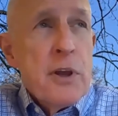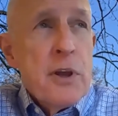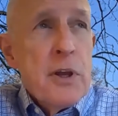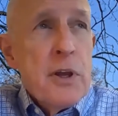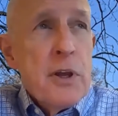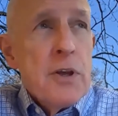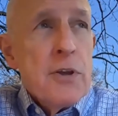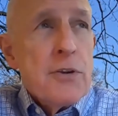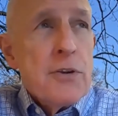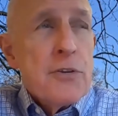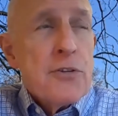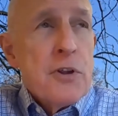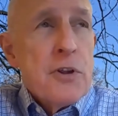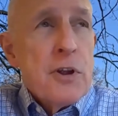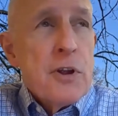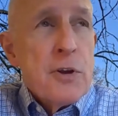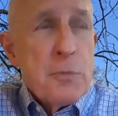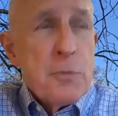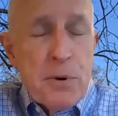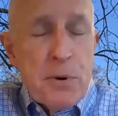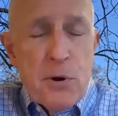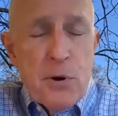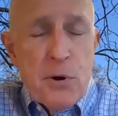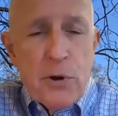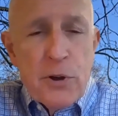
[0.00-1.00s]
is that
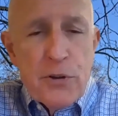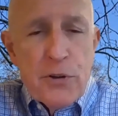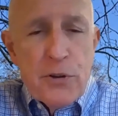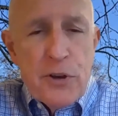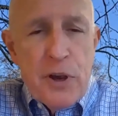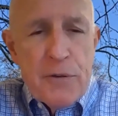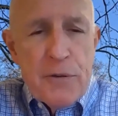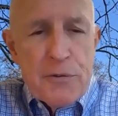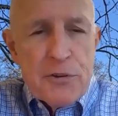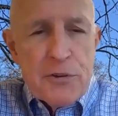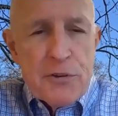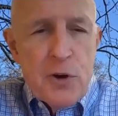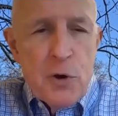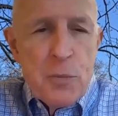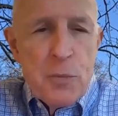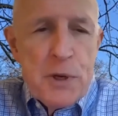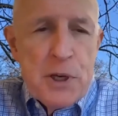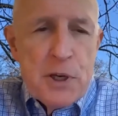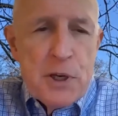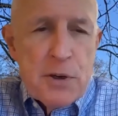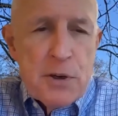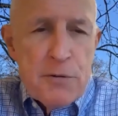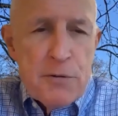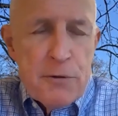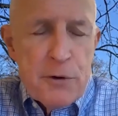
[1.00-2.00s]
employers have so
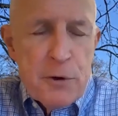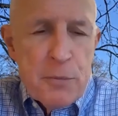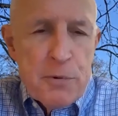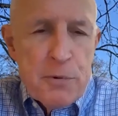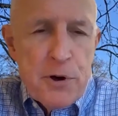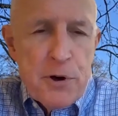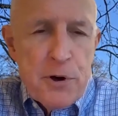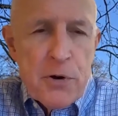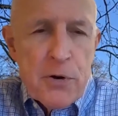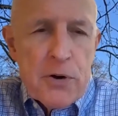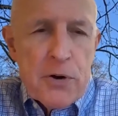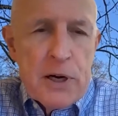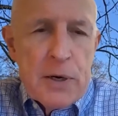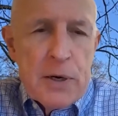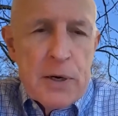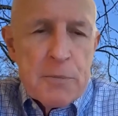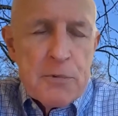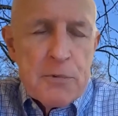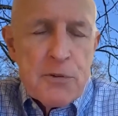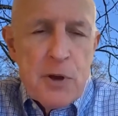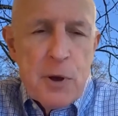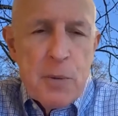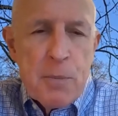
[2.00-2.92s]
many different programs